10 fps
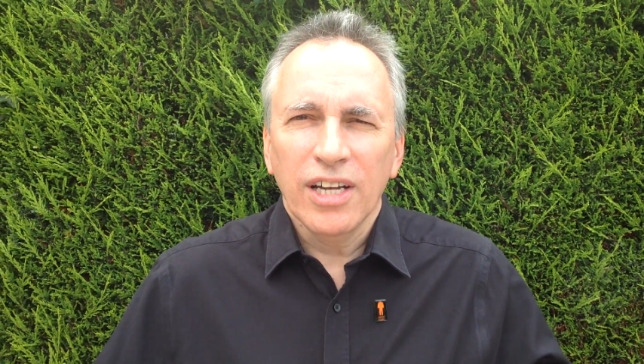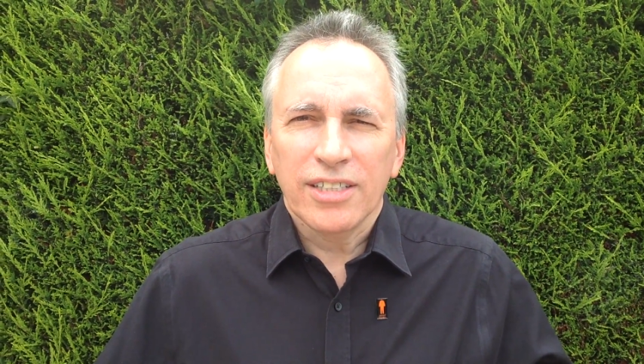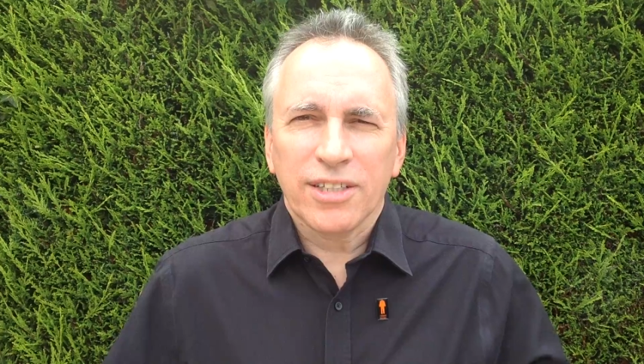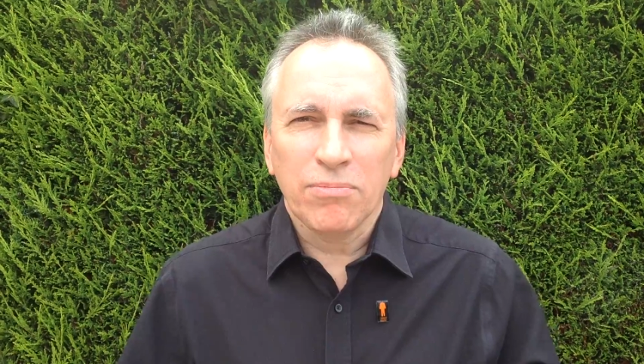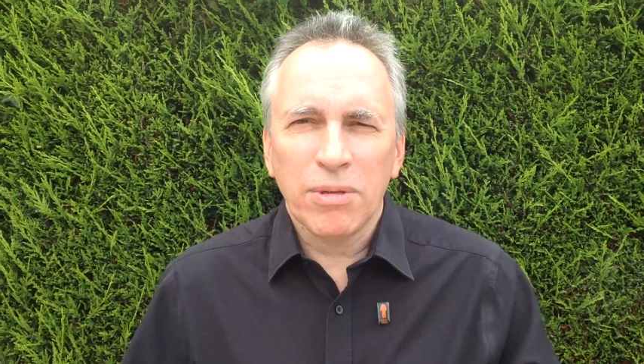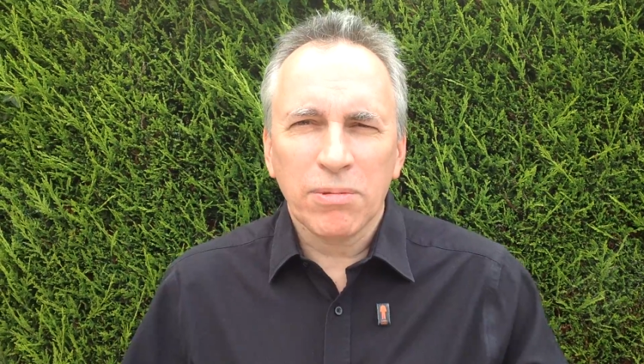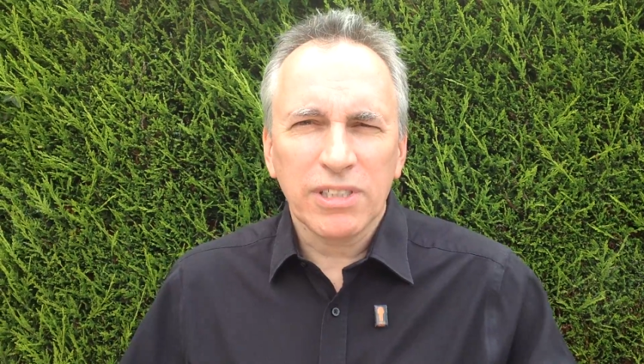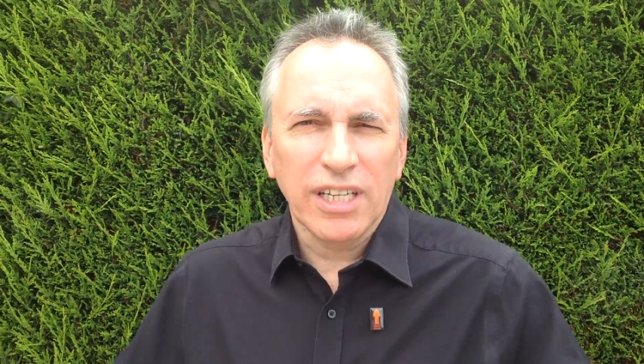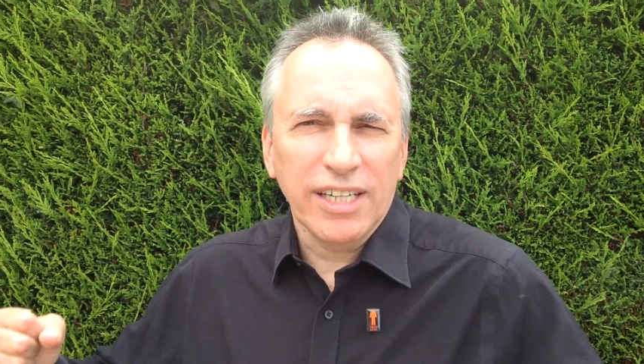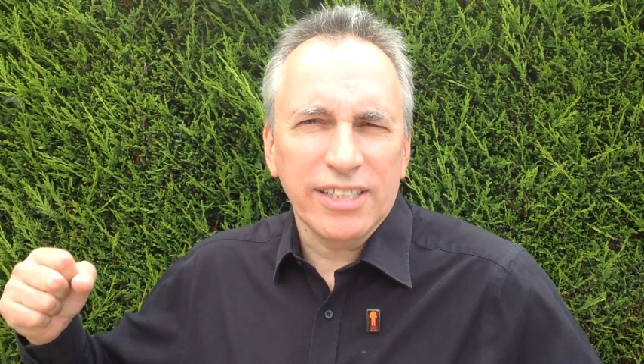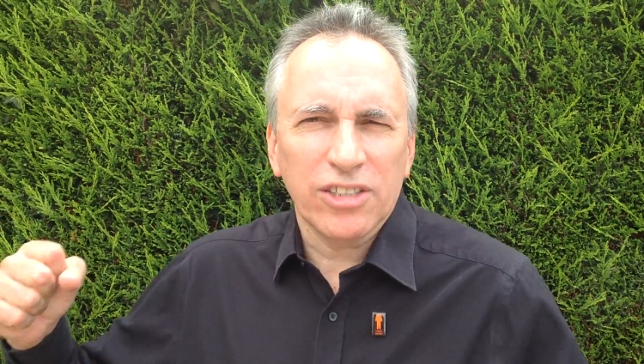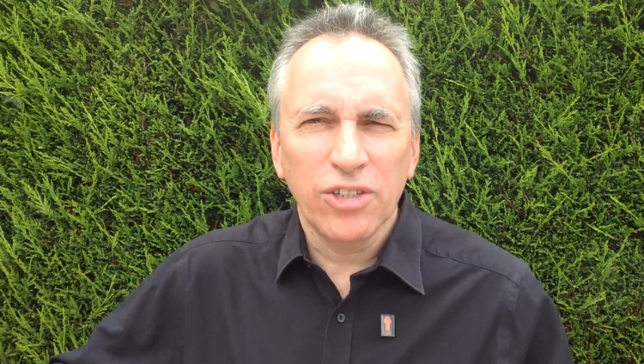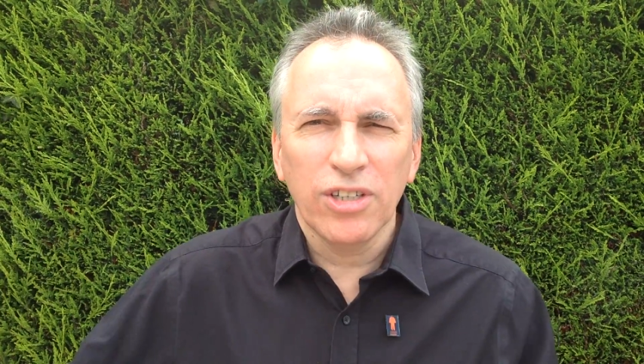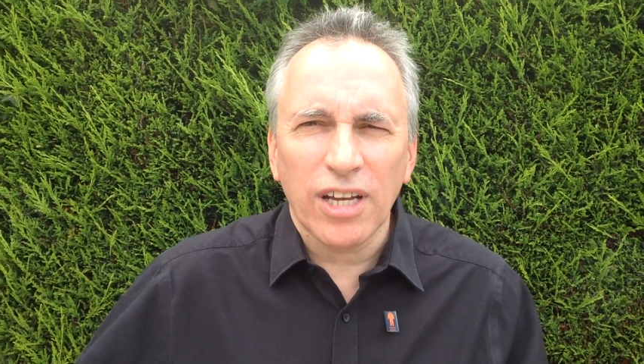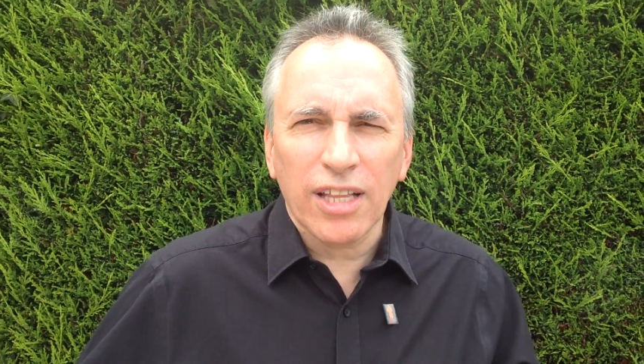Some people are saying it's
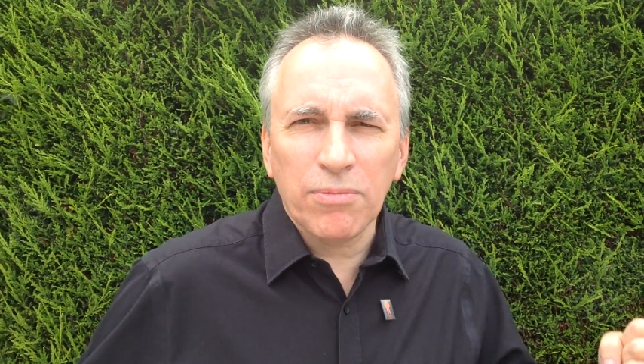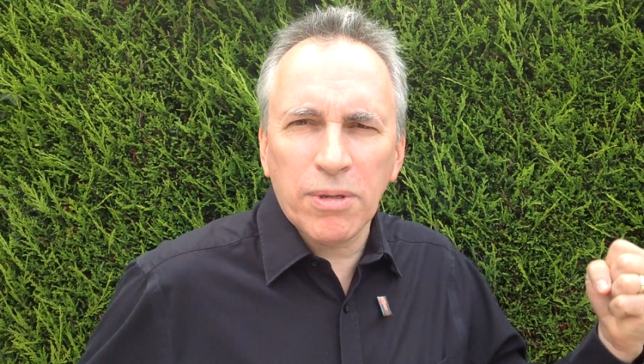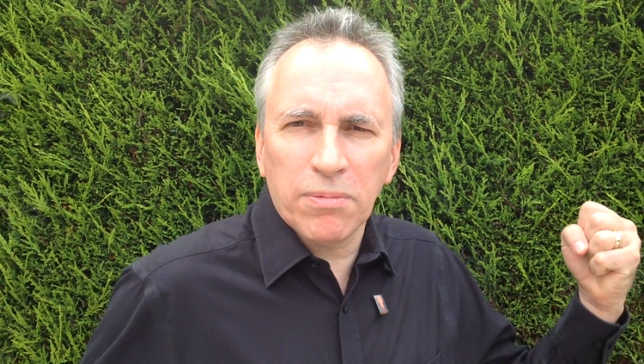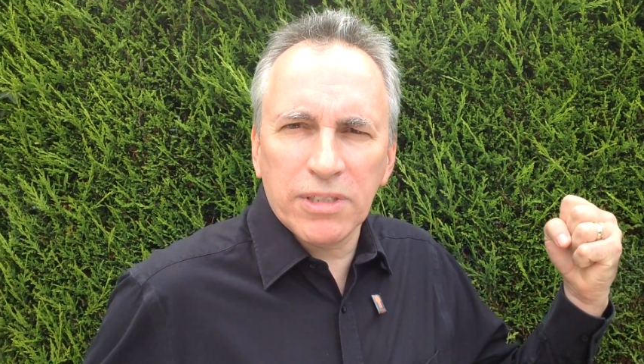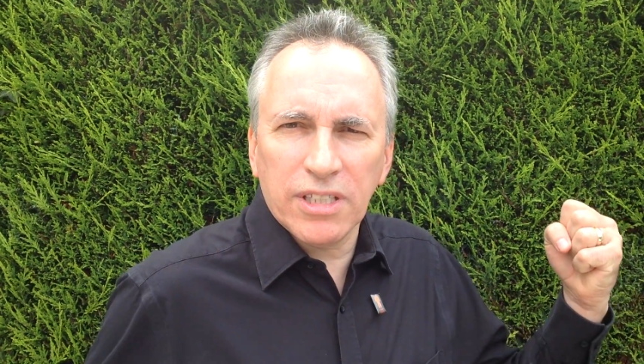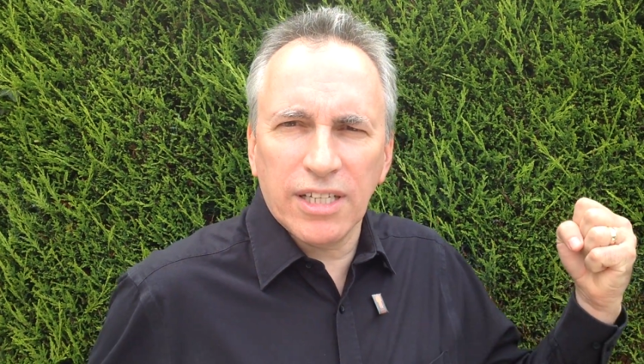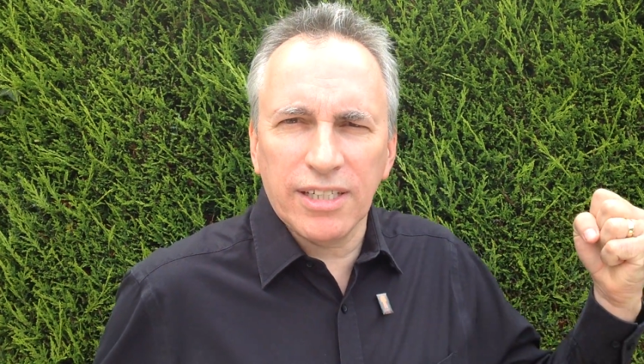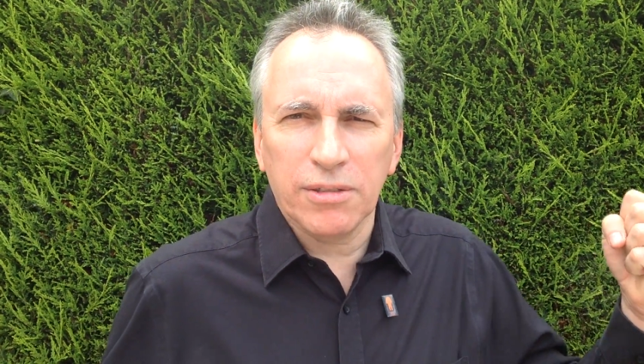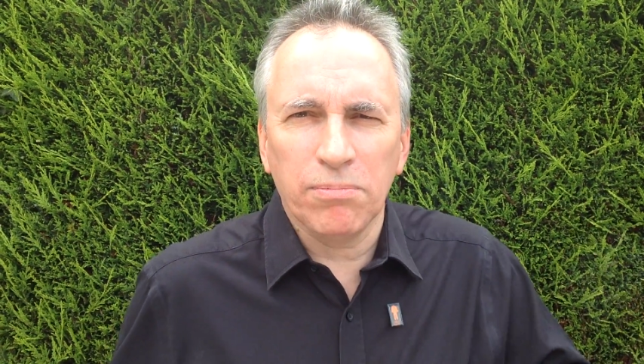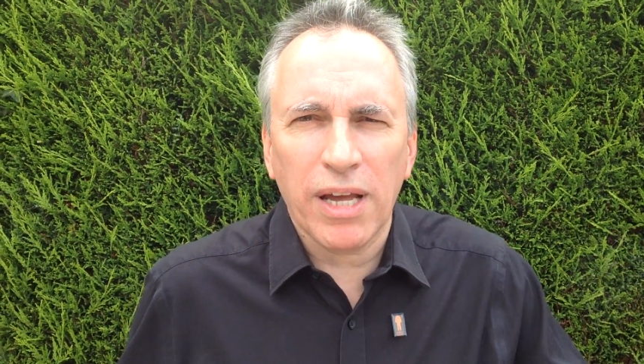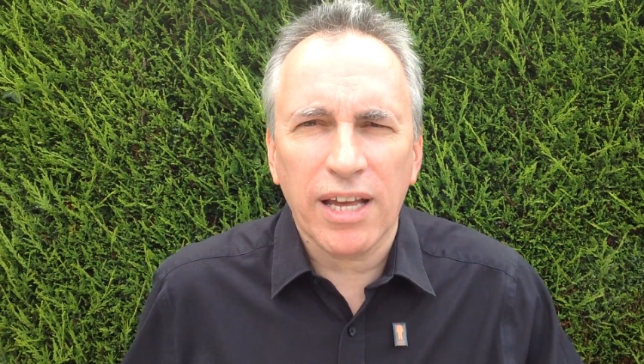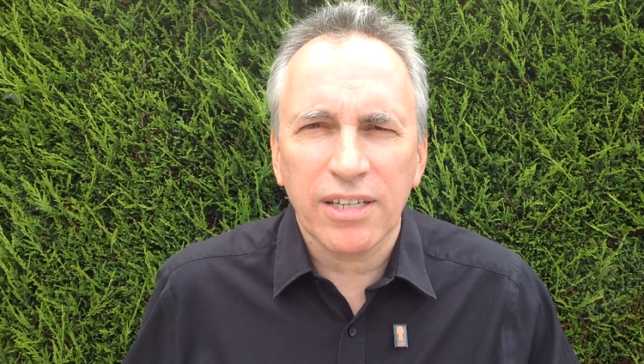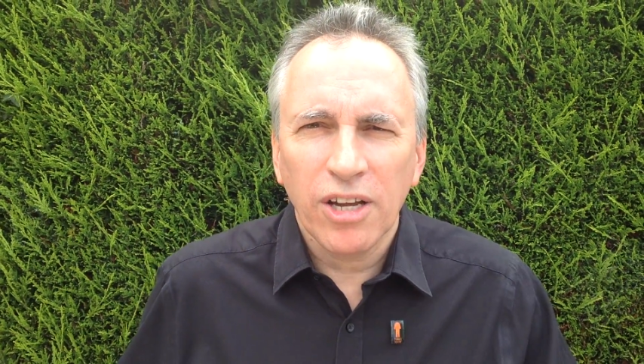good, other people are saying it's bad.